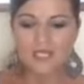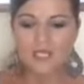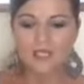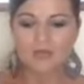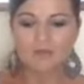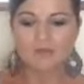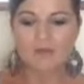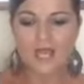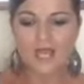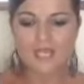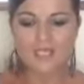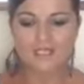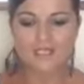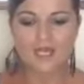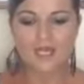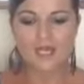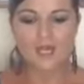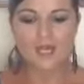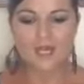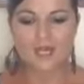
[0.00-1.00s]
Right,
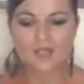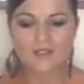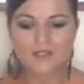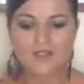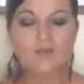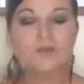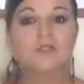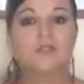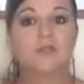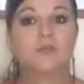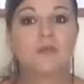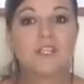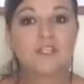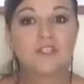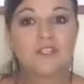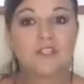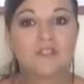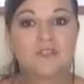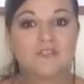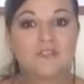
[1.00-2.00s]
so the
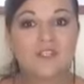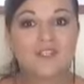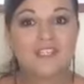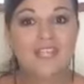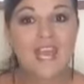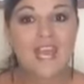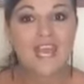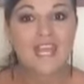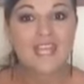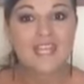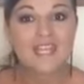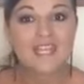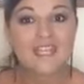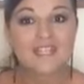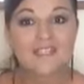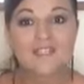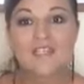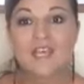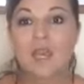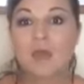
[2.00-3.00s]
question of the day
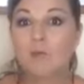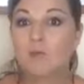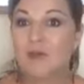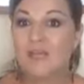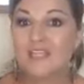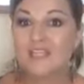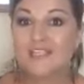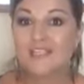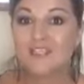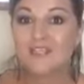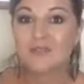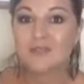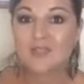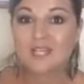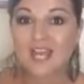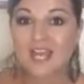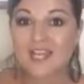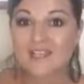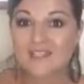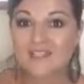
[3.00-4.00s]
is, when did you
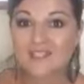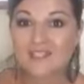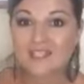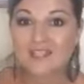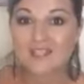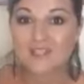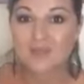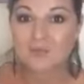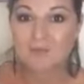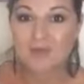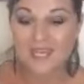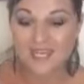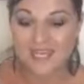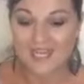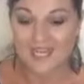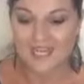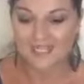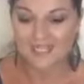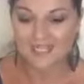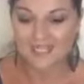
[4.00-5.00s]
last speak in
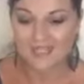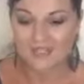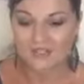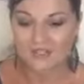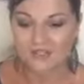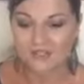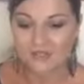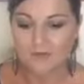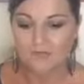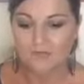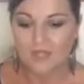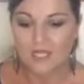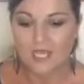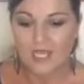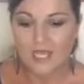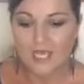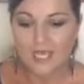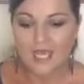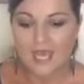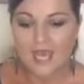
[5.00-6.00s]
English?
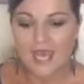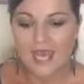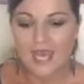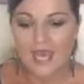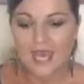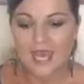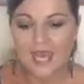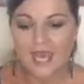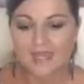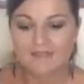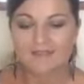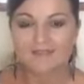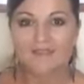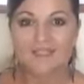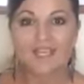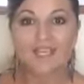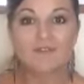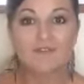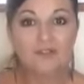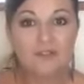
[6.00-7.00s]
And
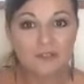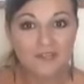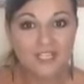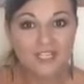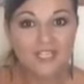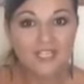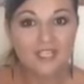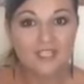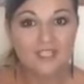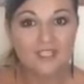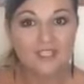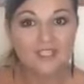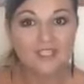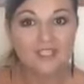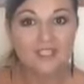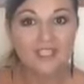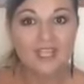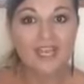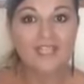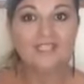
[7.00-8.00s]
if you're here
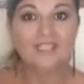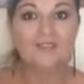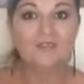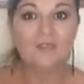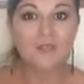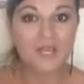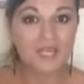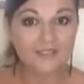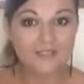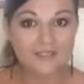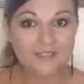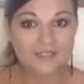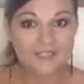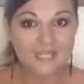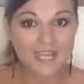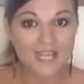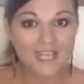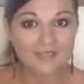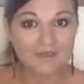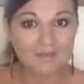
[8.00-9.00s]
and if you
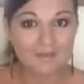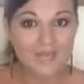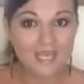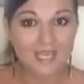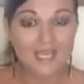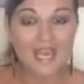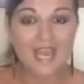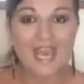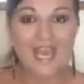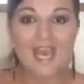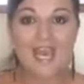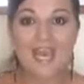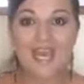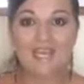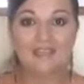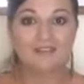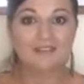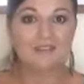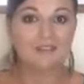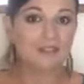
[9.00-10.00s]
understand me
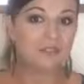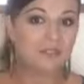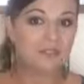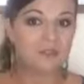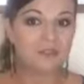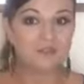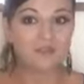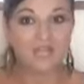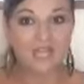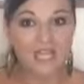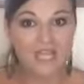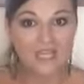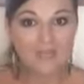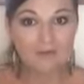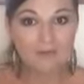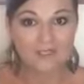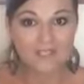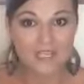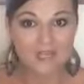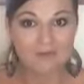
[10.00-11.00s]
and you like
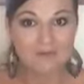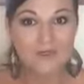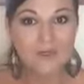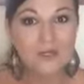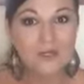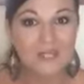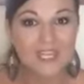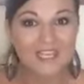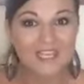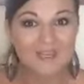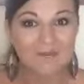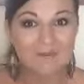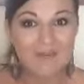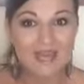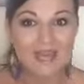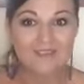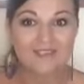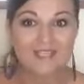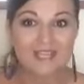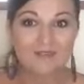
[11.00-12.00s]
what I'm talking
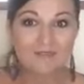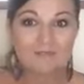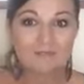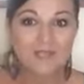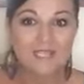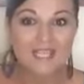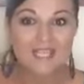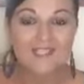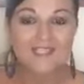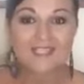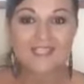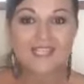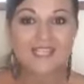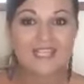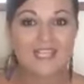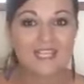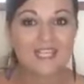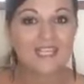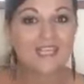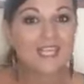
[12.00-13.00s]
about, then please
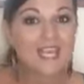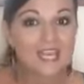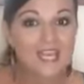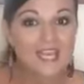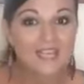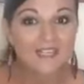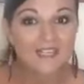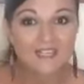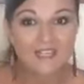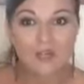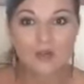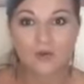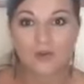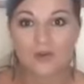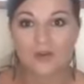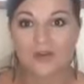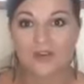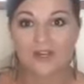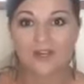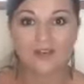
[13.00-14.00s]
click like
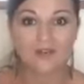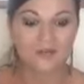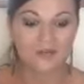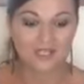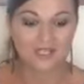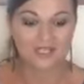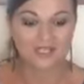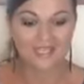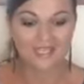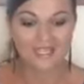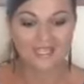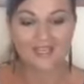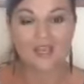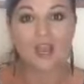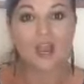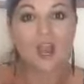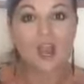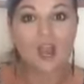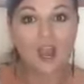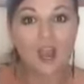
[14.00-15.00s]
or click a
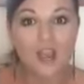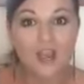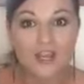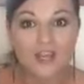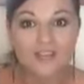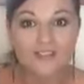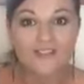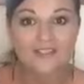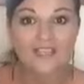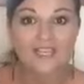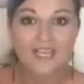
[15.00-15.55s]
heart.